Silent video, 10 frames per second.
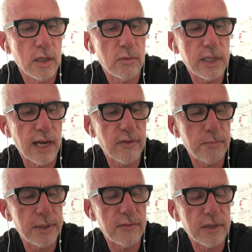we have a
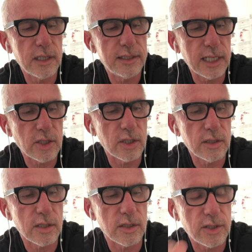bit of an addiction
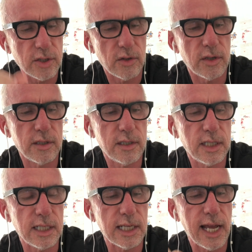to
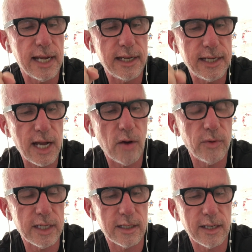certainty and
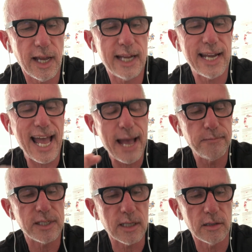knowing and
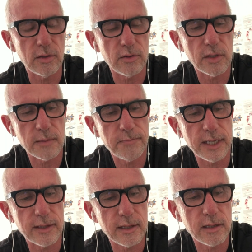absolutes.
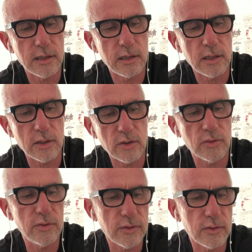But the
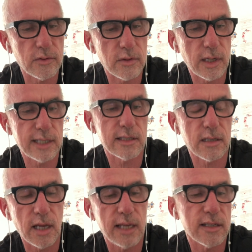truth, as
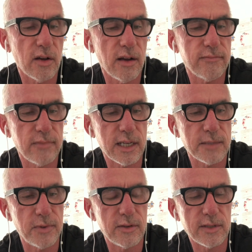I
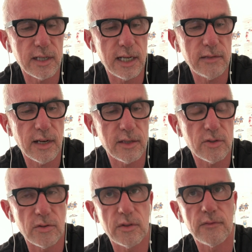experience it anyway, the
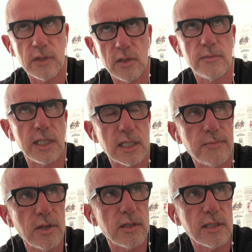truth of the human
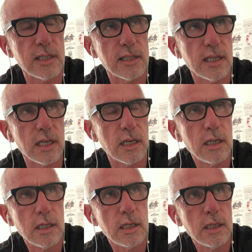experience is that
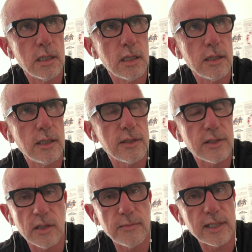there's
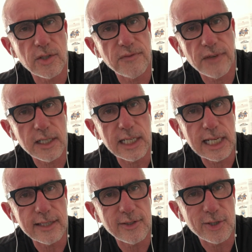so much fucking
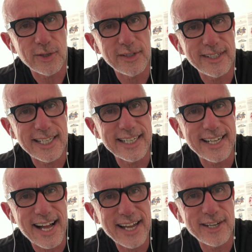uncertainty
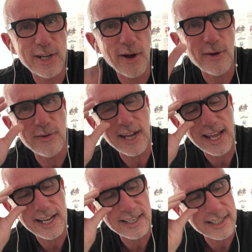and unknown
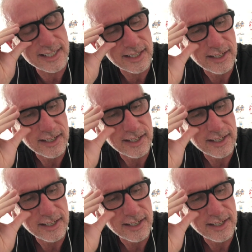and